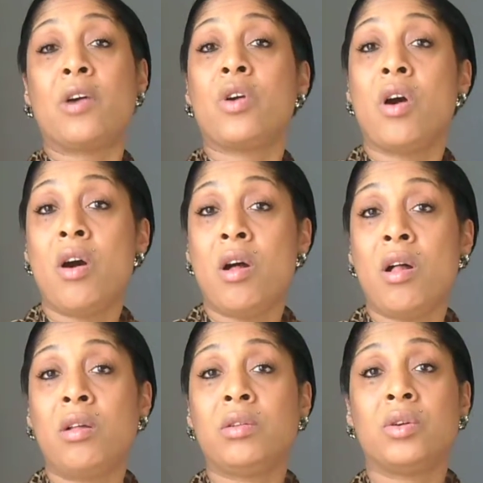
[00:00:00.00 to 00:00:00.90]

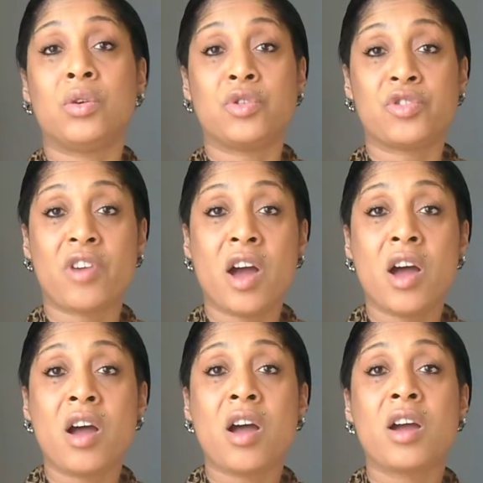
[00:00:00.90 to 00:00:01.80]
alcohol or
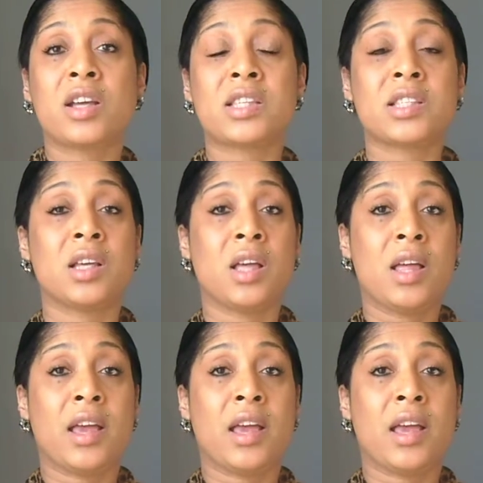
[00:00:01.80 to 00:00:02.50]
drugs,